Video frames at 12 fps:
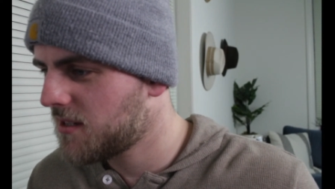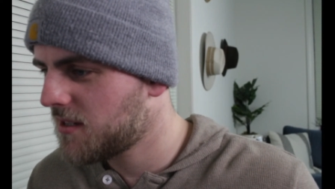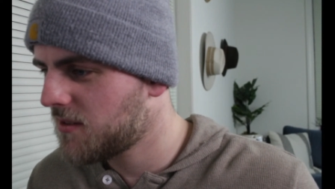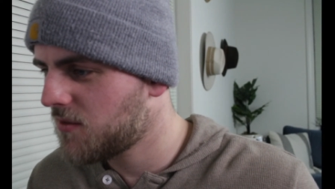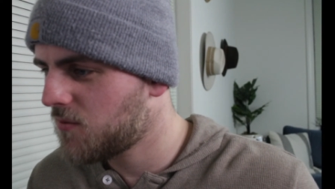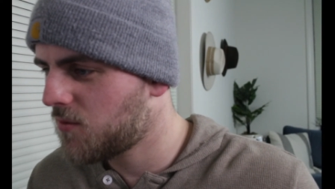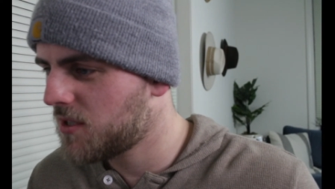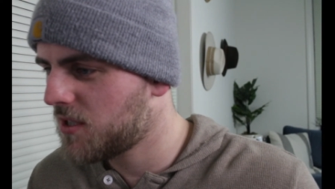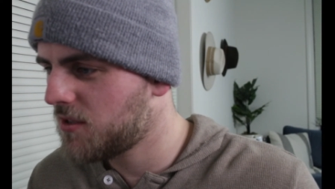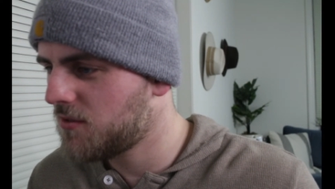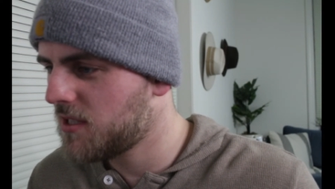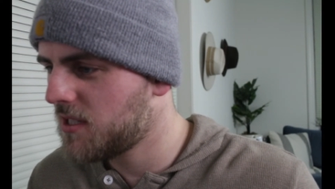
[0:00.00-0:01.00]
What do
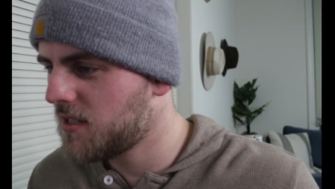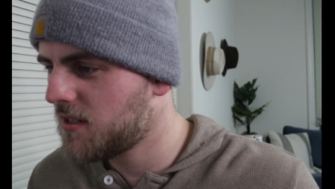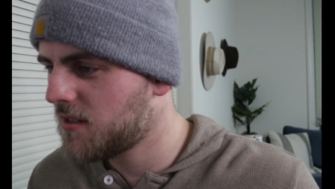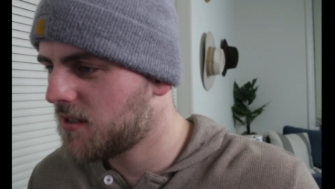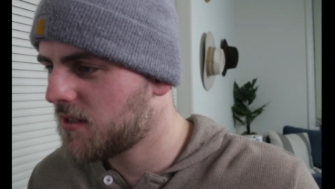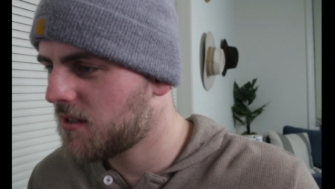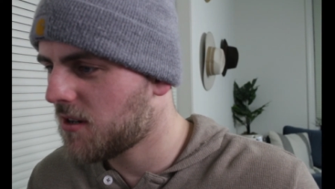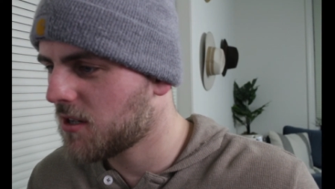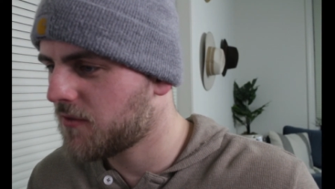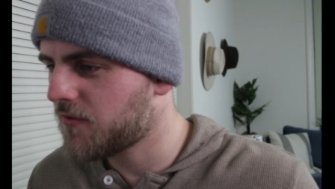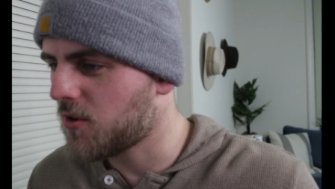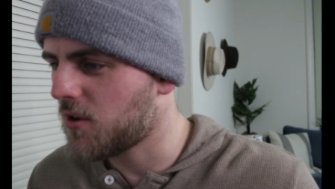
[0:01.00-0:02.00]
you need
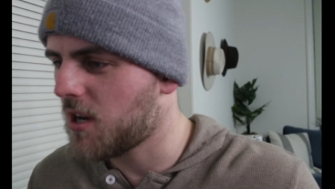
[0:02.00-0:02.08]
art for?